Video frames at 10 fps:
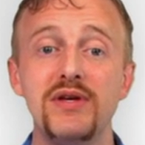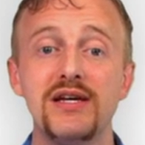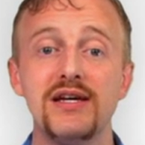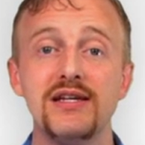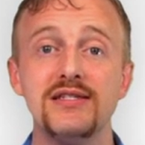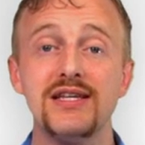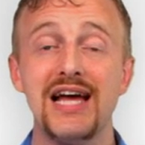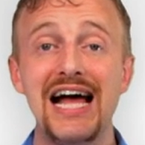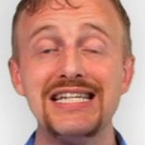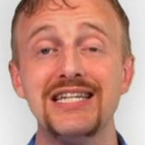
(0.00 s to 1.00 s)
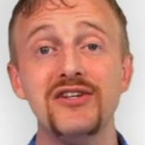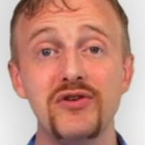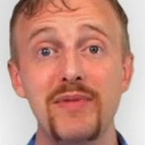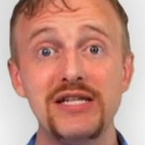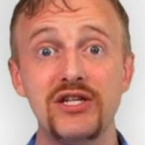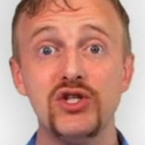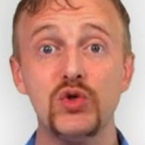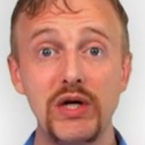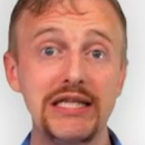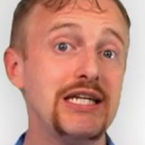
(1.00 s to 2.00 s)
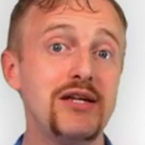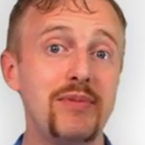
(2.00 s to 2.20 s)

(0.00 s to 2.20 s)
because the content of your message greatly